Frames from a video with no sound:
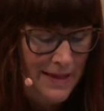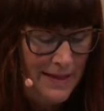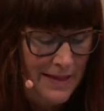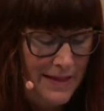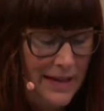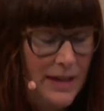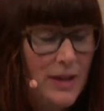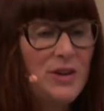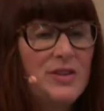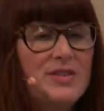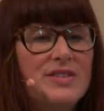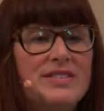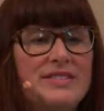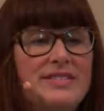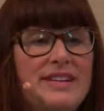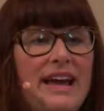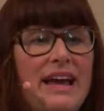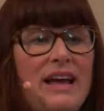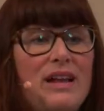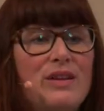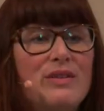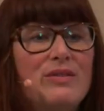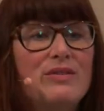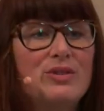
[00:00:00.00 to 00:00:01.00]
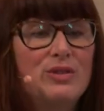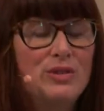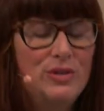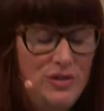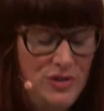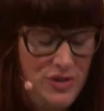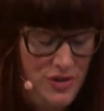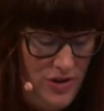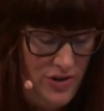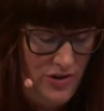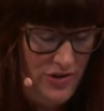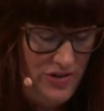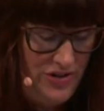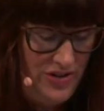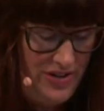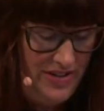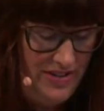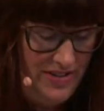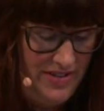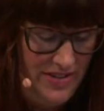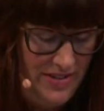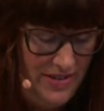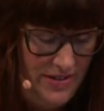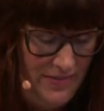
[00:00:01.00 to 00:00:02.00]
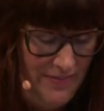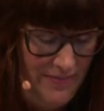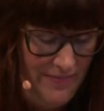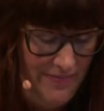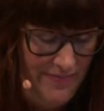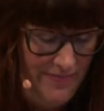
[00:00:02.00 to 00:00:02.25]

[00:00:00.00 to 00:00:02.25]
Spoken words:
Here's a tale of 2 churches.